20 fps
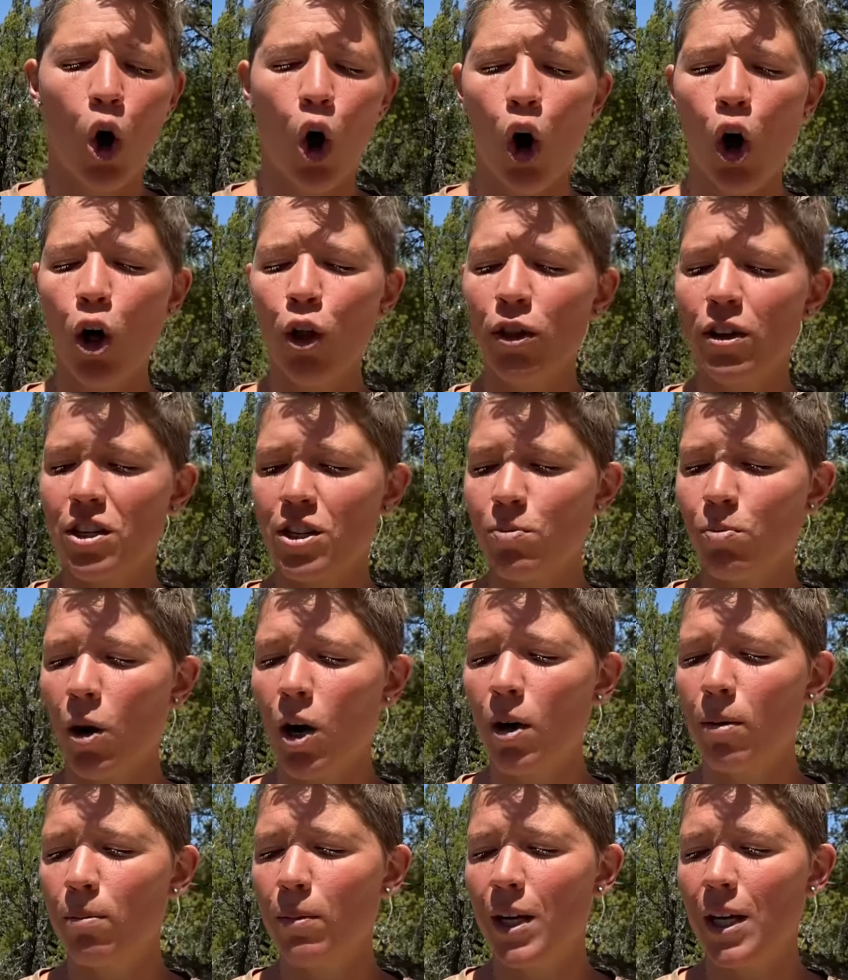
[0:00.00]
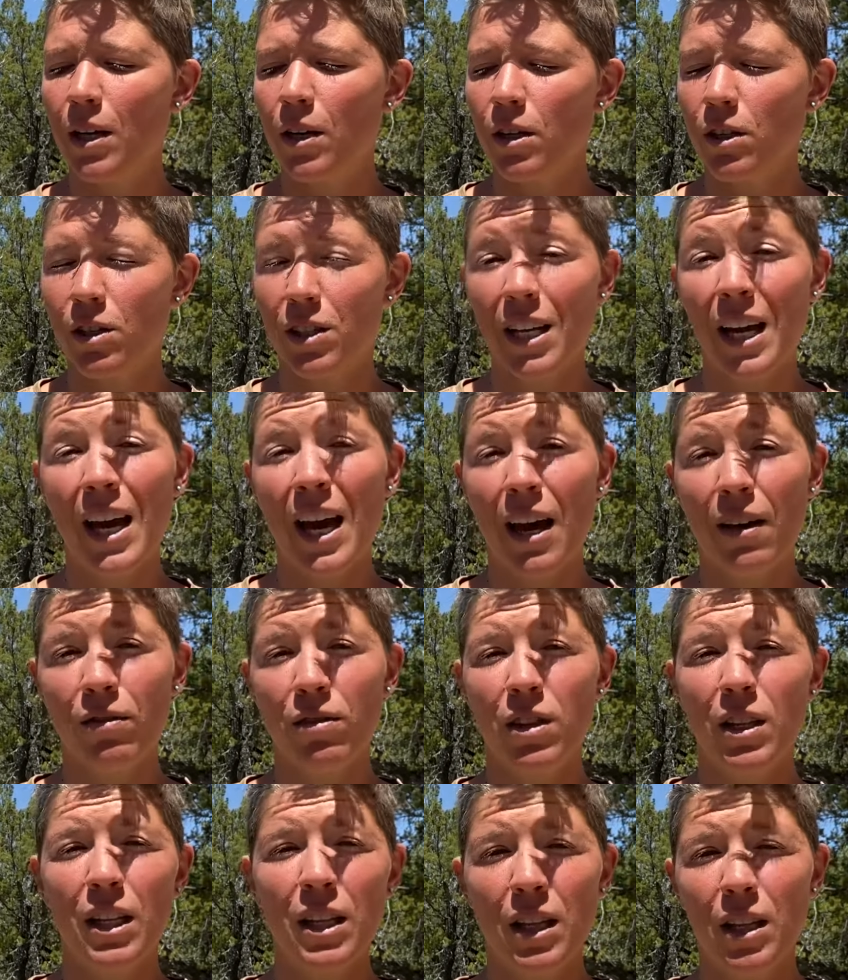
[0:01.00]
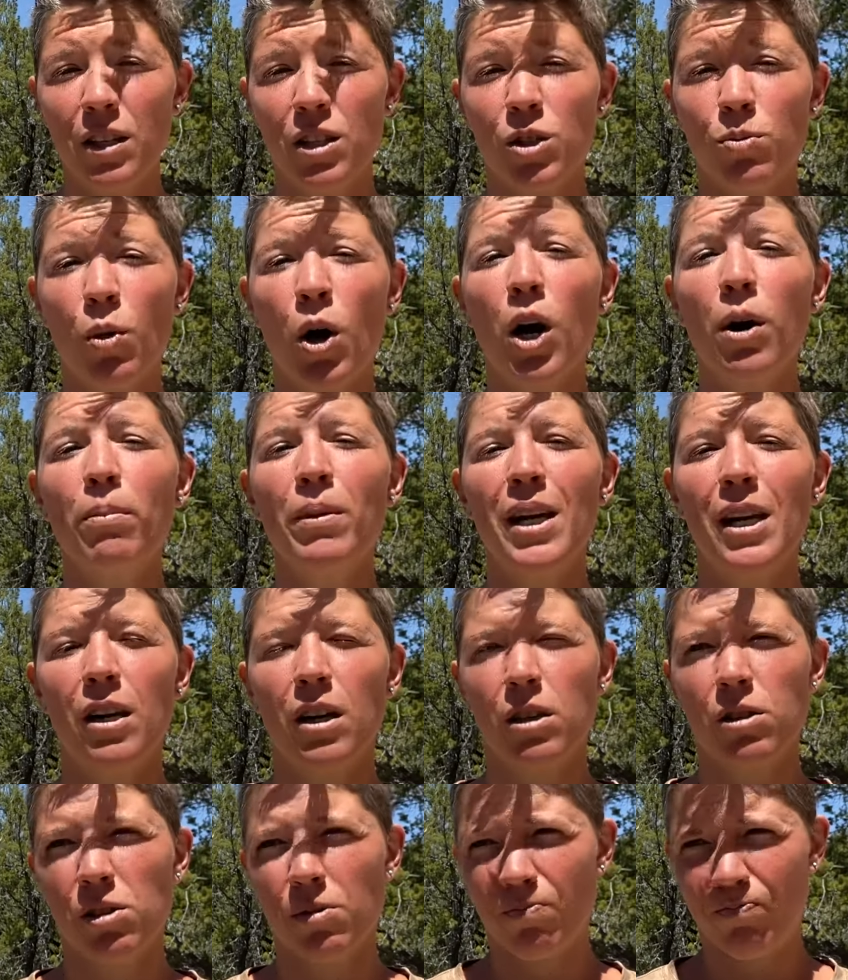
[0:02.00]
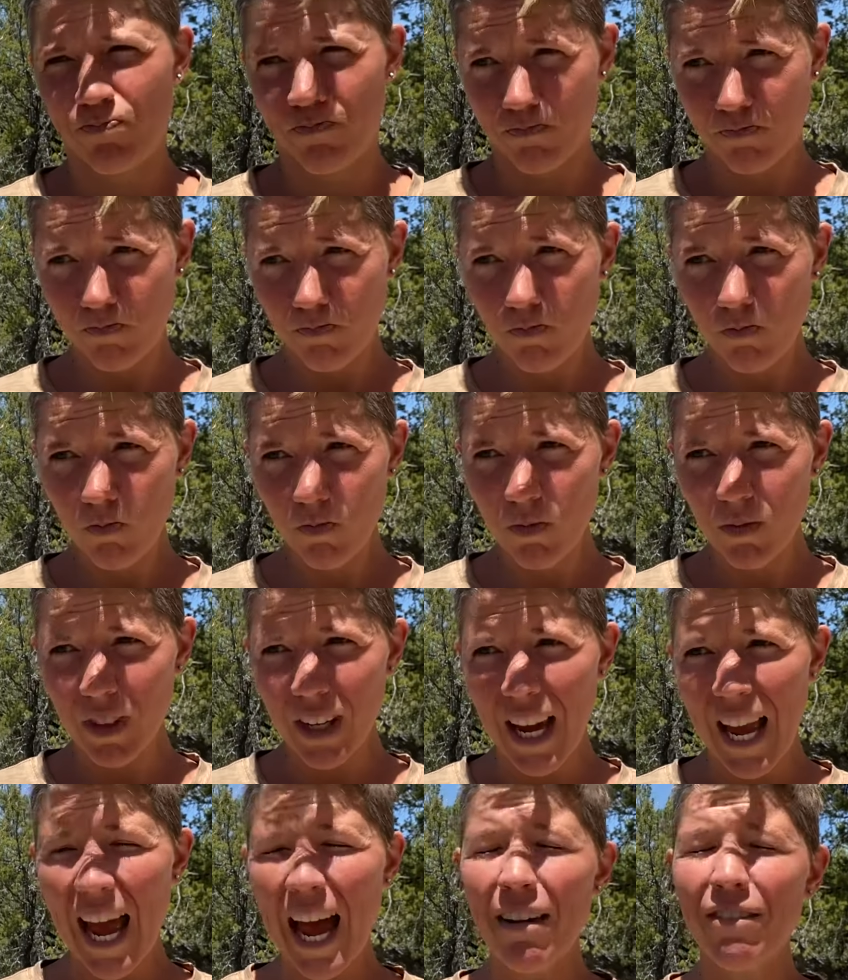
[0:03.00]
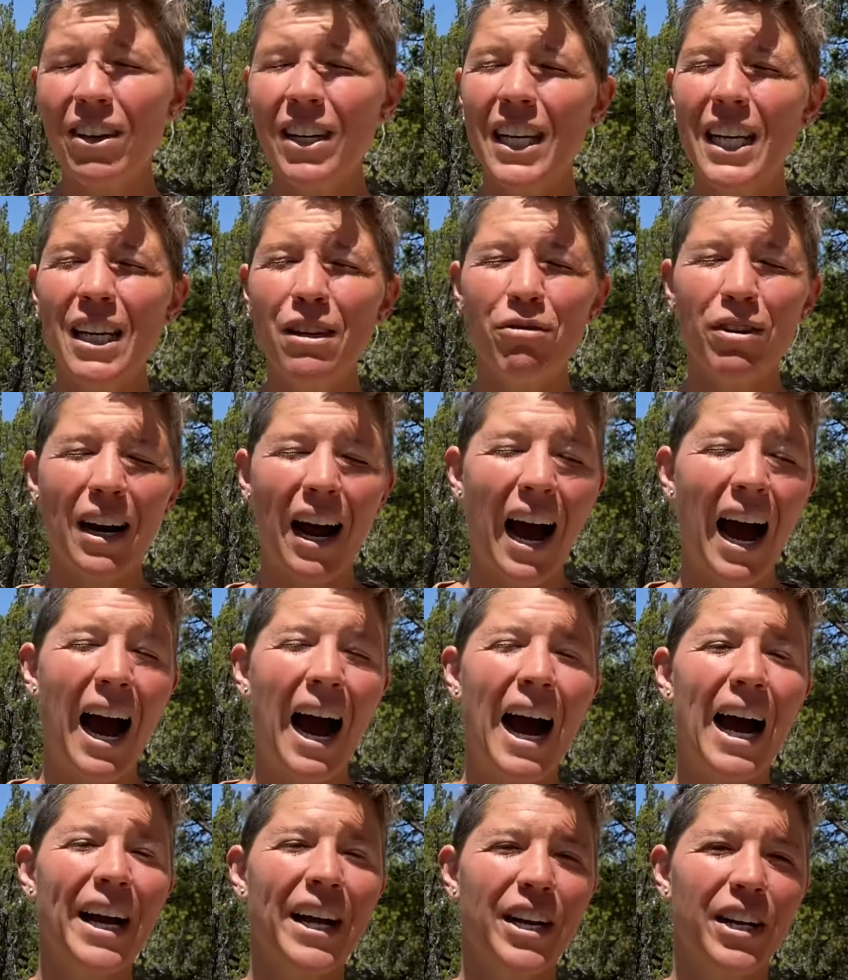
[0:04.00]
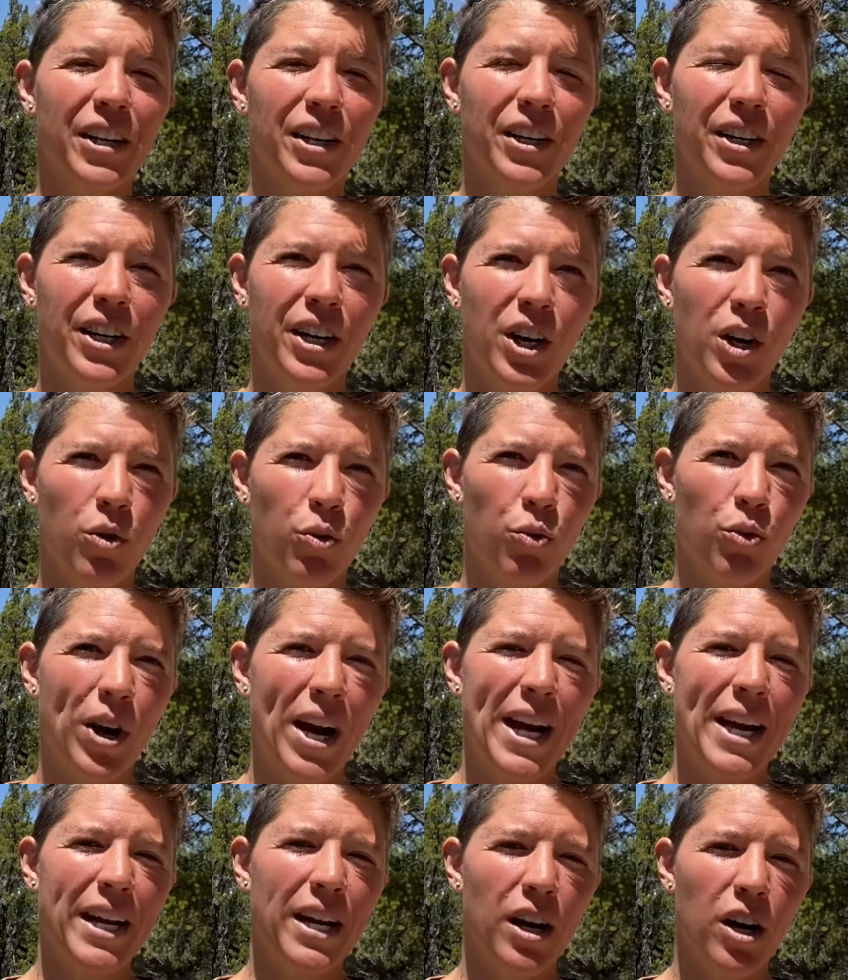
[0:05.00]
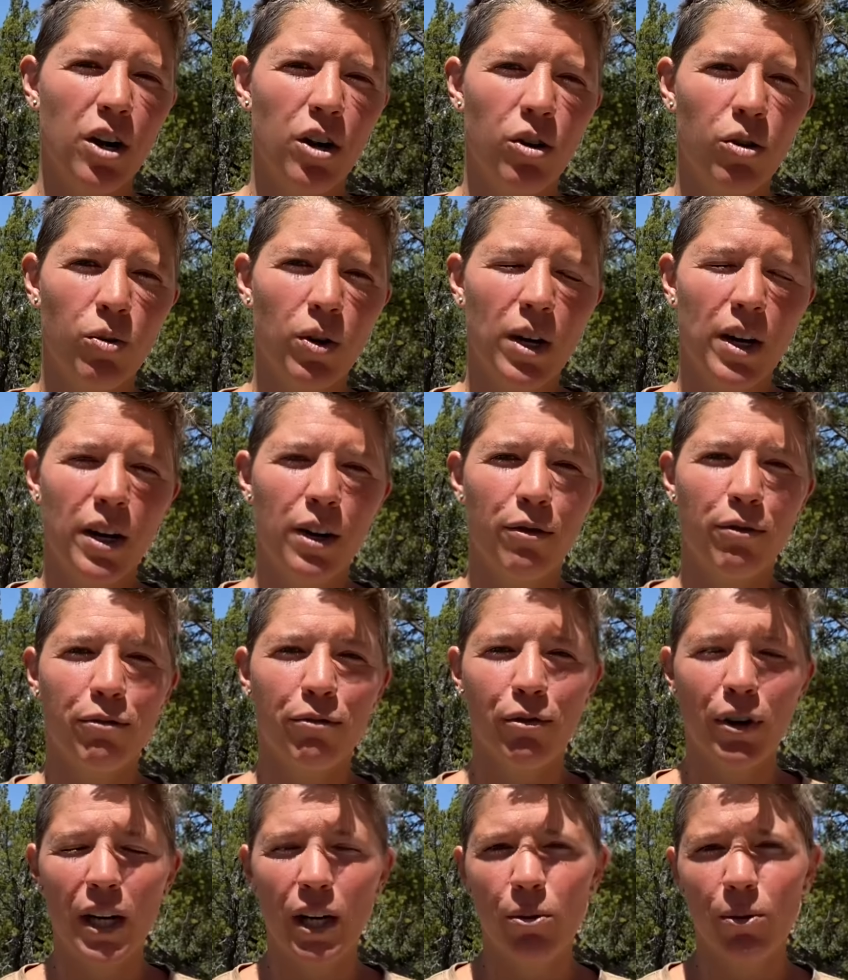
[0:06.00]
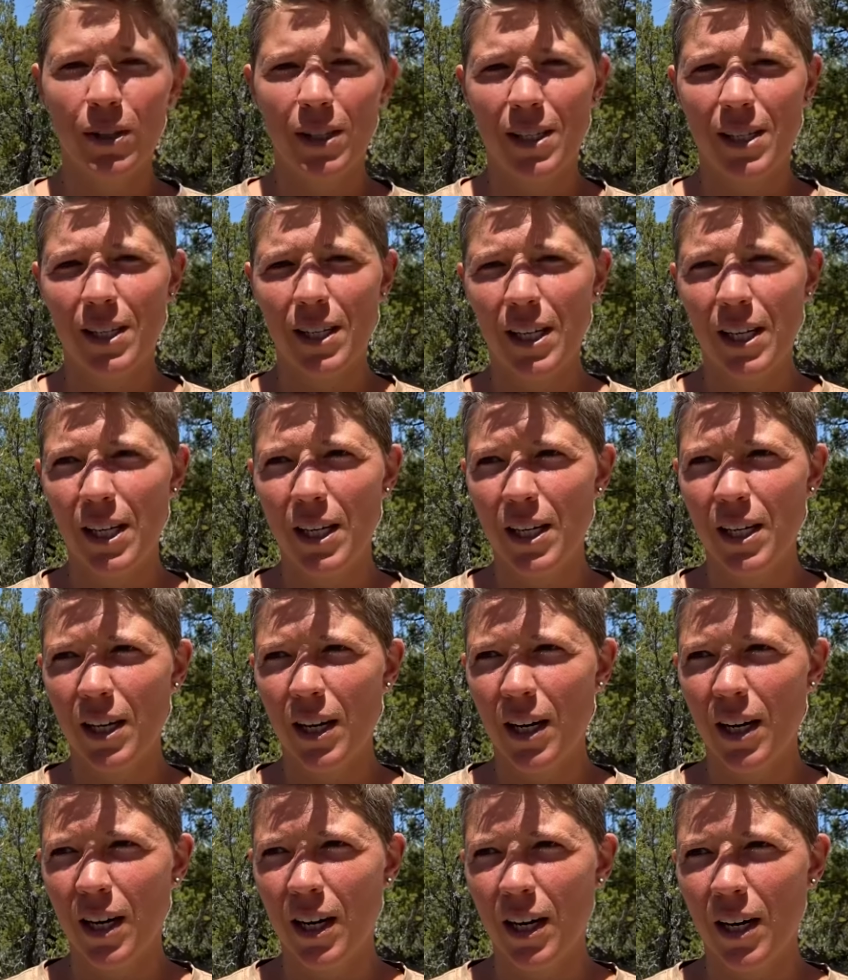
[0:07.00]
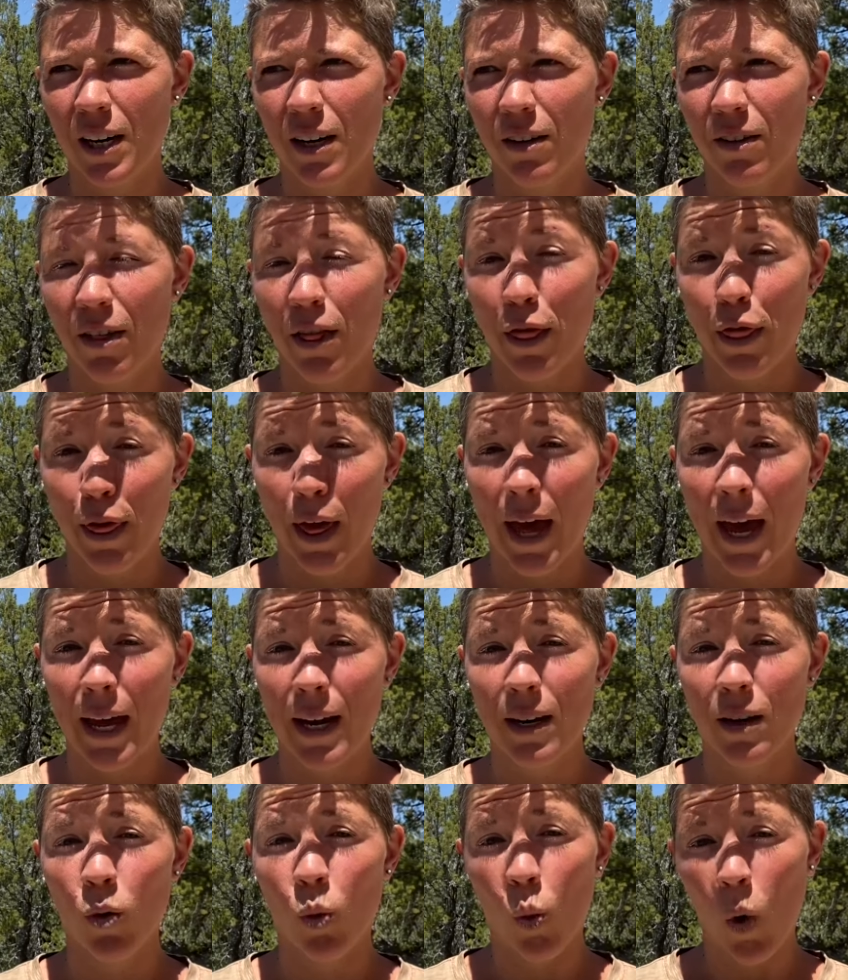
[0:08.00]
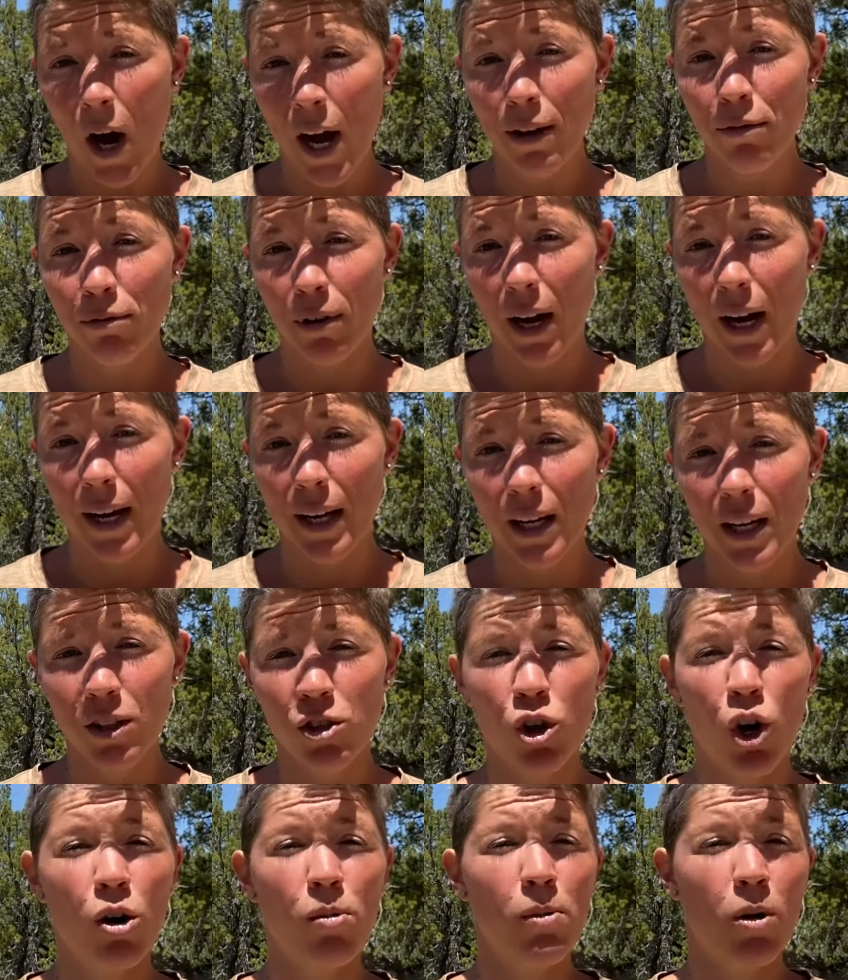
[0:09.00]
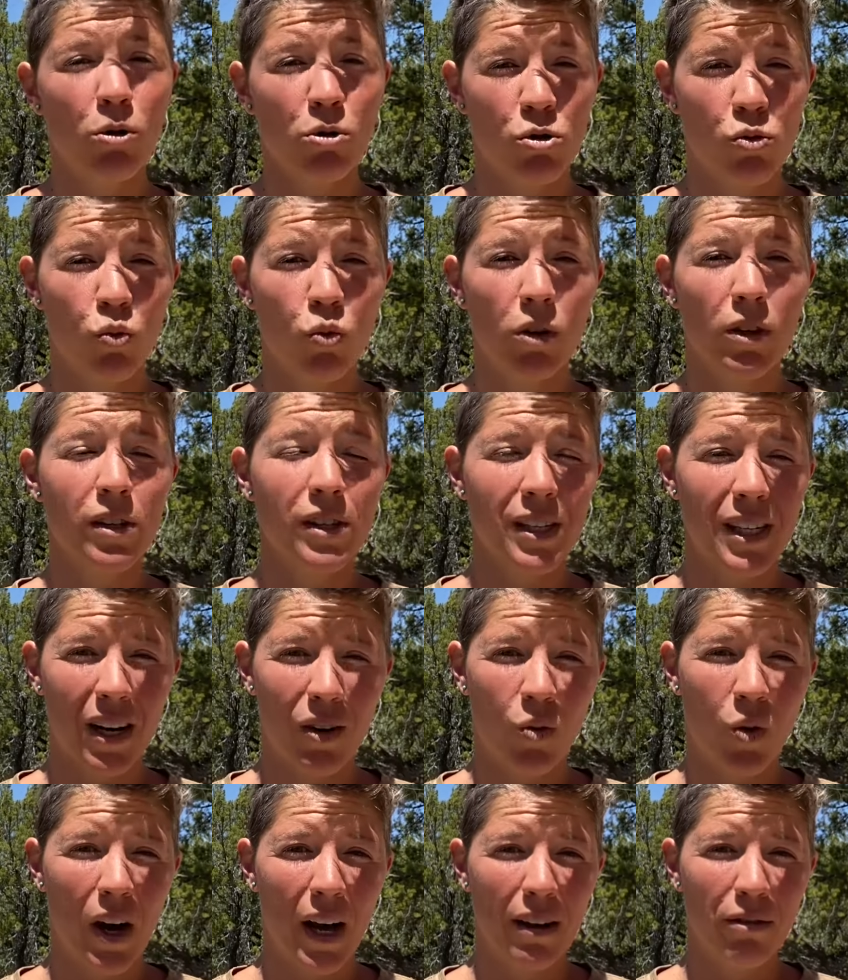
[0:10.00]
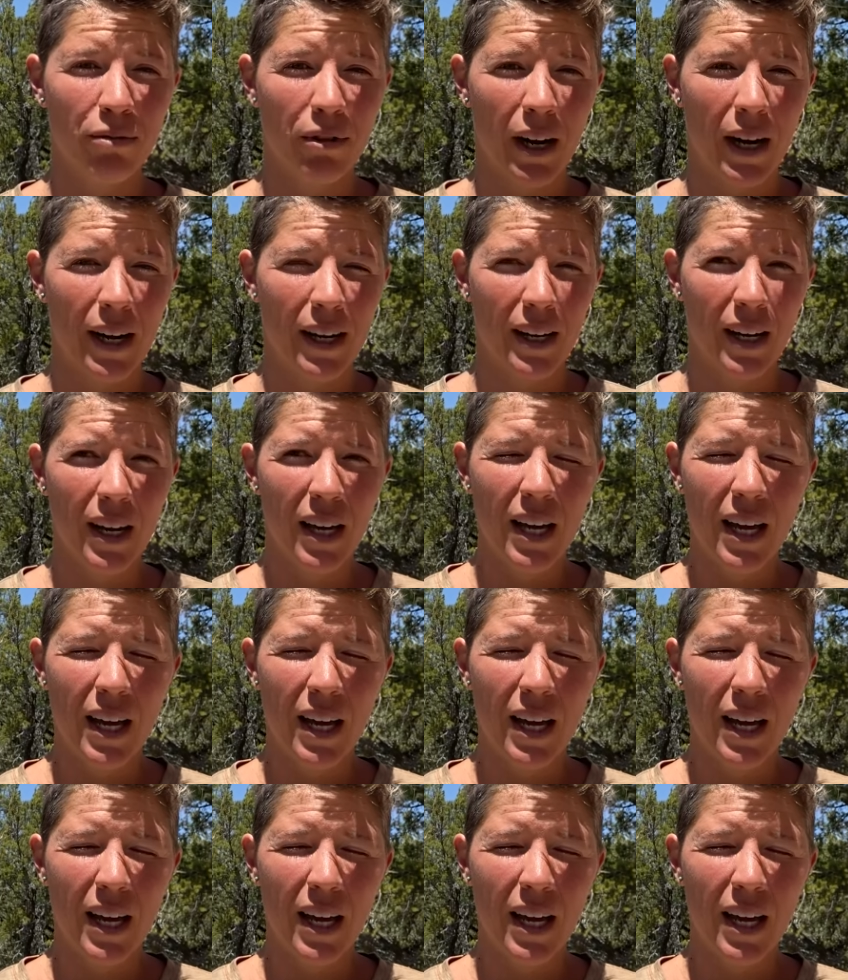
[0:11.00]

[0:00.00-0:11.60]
all the smart meters, have an even higher radio frequency than Wi-Fi. It's almost worse than Wi-Fi.